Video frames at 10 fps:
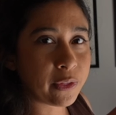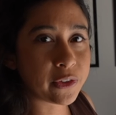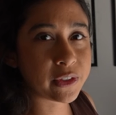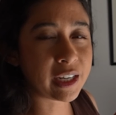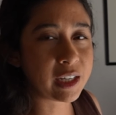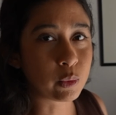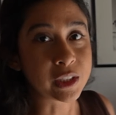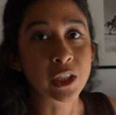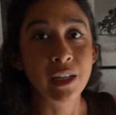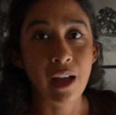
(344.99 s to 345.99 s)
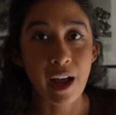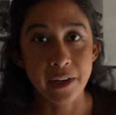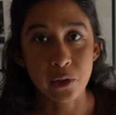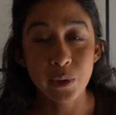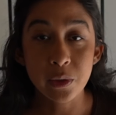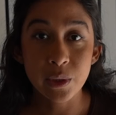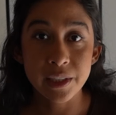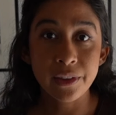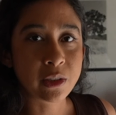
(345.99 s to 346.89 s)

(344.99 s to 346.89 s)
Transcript: this side, which I agreed with.